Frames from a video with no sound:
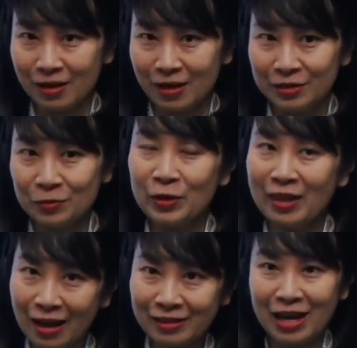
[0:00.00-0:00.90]
So with
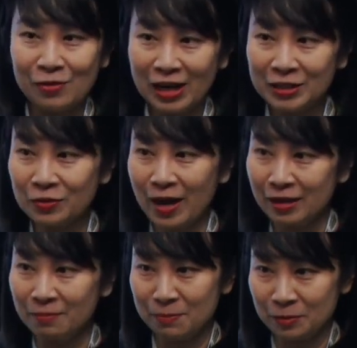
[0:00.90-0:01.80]
that, I would like to end
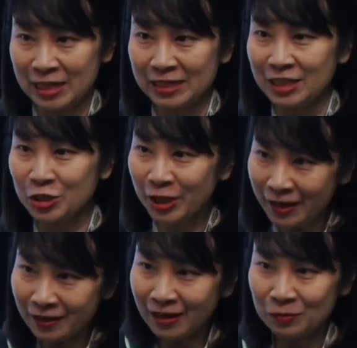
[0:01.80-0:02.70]
my presentation
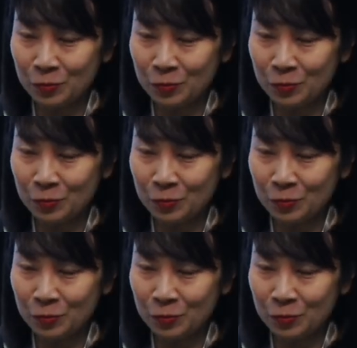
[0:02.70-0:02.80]
here and